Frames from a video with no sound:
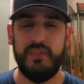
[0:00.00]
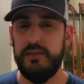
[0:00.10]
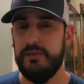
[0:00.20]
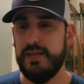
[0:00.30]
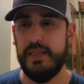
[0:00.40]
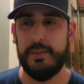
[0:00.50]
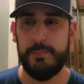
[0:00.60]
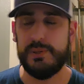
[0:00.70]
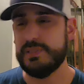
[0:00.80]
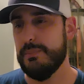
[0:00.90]
like
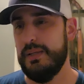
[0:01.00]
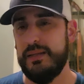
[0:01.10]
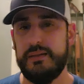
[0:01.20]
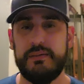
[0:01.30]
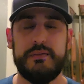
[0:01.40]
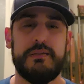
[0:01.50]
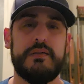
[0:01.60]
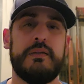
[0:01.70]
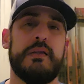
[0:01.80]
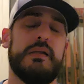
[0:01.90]
Martian
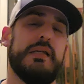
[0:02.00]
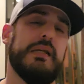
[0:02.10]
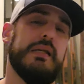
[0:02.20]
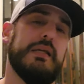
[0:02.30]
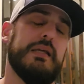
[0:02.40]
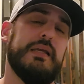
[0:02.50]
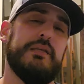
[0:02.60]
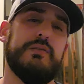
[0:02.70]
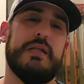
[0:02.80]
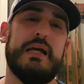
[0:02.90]
Manhunter, and
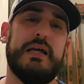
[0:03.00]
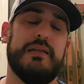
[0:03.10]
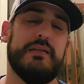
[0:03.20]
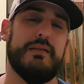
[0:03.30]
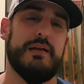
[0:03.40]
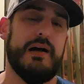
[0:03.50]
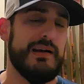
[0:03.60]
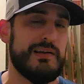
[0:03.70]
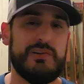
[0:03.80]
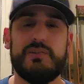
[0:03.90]
you got
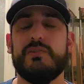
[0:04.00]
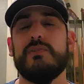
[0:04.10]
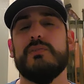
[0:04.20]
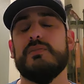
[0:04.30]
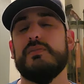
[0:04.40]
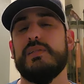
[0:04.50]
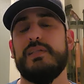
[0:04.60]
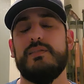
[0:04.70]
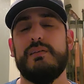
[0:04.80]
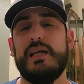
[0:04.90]
Hot Girl,
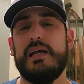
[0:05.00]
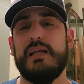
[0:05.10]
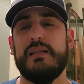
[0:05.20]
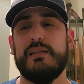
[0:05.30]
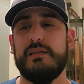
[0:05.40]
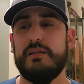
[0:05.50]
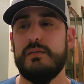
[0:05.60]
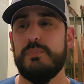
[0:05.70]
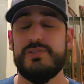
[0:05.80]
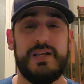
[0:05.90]
and you got,
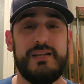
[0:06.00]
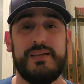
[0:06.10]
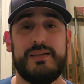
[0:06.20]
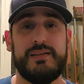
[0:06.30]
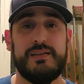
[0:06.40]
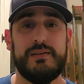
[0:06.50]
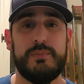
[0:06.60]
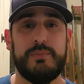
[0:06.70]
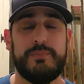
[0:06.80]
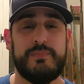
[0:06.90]
like
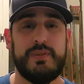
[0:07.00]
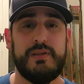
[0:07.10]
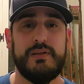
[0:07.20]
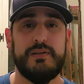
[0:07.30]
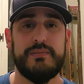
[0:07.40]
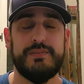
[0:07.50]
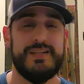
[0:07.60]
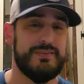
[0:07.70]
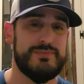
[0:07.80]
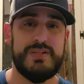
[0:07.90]

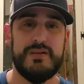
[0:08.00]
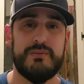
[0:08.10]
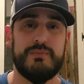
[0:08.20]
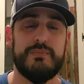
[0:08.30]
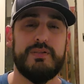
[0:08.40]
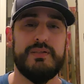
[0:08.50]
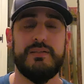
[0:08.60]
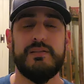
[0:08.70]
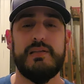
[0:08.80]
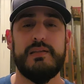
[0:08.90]
Detective Chimp,
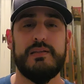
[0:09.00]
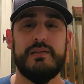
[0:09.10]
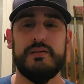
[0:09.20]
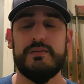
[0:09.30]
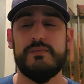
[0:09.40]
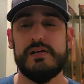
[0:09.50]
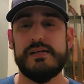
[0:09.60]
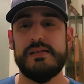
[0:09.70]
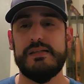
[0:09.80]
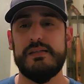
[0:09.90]
and
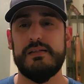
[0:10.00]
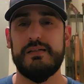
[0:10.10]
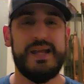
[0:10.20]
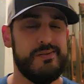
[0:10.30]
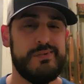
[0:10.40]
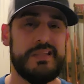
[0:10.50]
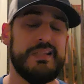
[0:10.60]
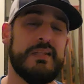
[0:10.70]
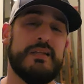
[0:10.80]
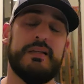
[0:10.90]
fucking
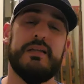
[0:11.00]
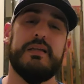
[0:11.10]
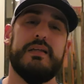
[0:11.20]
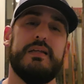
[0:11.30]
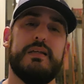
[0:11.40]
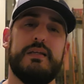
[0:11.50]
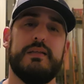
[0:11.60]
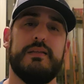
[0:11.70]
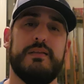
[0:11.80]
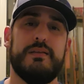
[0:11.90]
Nightwing,
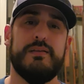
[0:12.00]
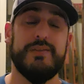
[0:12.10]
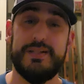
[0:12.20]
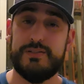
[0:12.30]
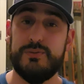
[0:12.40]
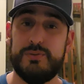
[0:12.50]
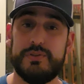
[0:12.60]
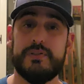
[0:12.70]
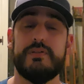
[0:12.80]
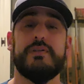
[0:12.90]
and Lex
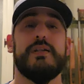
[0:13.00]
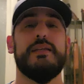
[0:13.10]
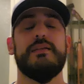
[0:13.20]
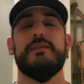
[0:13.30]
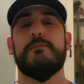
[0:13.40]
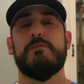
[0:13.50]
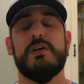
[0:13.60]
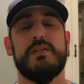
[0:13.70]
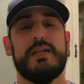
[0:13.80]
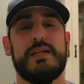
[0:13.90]
Luthor, and
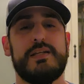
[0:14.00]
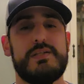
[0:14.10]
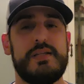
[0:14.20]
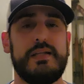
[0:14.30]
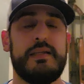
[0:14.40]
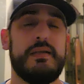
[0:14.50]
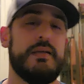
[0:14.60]
all that kind of shit.